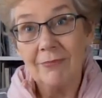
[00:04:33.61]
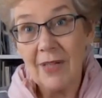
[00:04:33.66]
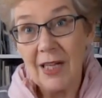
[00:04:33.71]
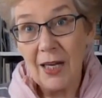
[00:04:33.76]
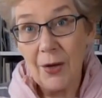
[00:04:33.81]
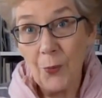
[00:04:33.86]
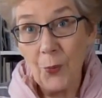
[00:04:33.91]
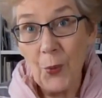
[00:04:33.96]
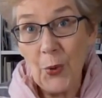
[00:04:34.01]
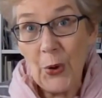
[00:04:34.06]

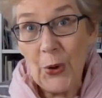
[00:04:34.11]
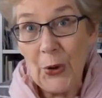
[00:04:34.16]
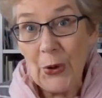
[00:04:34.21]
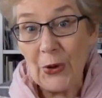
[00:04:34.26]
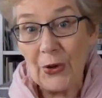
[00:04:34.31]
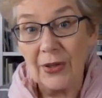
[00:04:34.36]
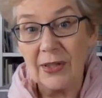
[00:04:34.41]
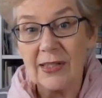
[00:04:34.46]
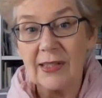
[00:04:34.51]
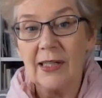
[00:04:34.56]
It
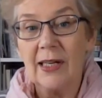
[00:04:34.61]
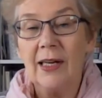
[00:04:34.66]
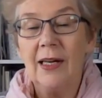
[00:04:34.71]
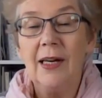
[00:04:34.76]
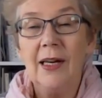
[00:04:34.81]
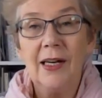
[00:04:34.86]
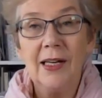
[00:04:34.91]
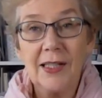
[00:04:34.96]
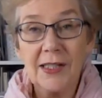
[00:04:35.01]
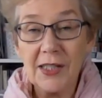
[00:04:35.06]
works.
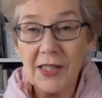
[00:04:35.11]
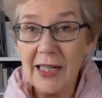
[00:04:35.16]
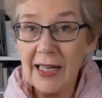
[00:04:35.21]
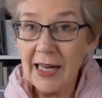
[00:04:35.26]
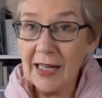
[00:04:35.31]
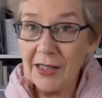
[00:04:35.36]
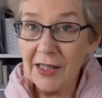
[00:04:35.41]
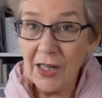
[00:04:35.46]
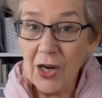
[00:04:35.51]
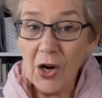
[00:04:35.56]
So you
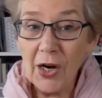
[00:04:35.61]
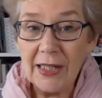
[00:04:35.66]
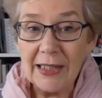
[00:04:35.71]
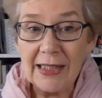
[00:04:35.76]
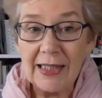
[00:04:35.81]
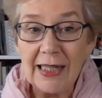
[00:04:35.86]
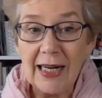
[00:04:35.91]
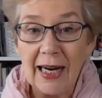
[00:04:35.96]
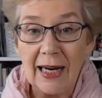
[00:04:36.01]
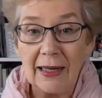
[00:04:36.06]
get the
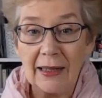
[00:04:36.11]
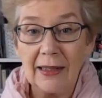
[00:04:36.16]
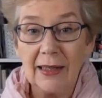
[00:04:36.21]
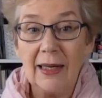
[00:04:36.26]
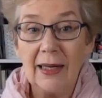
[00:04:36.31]
idea.